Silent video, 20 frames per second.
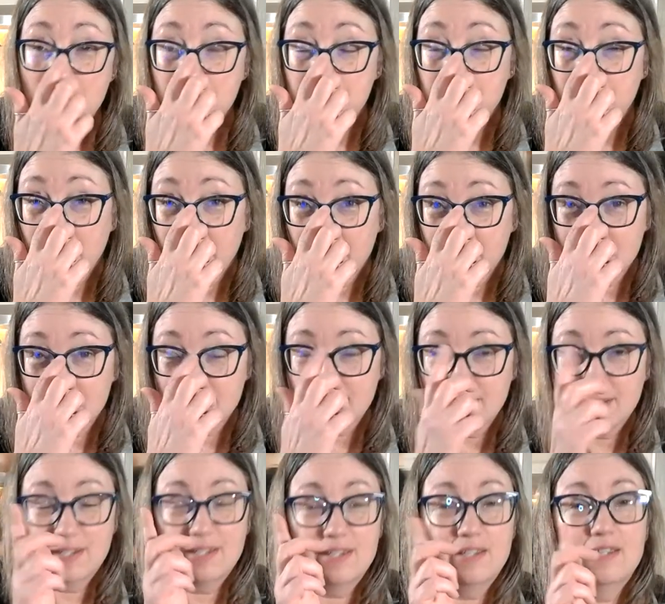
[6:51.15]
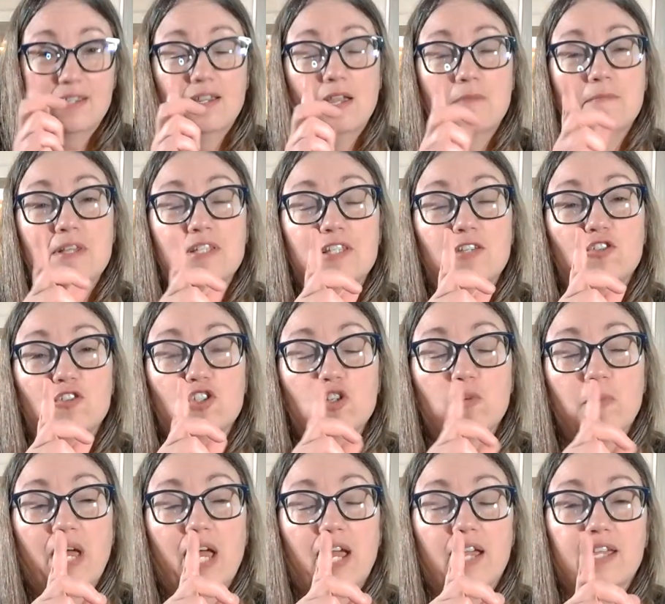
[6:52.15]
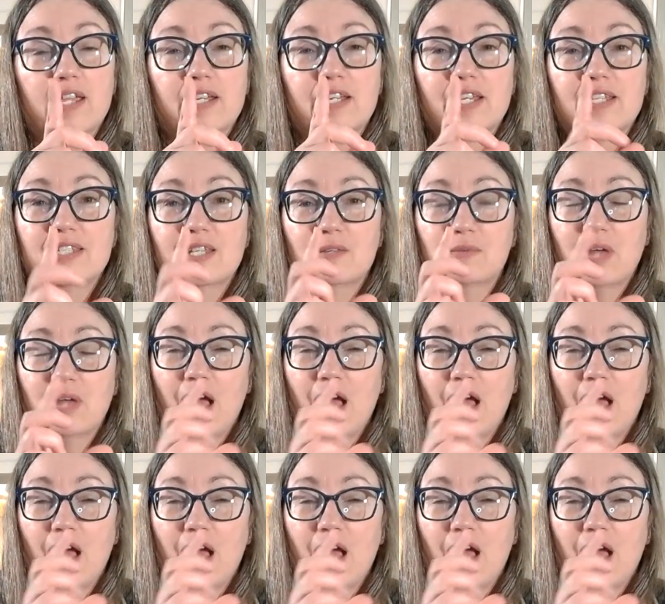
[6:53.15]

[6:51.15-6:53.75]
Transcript: But I messaged her back and I said,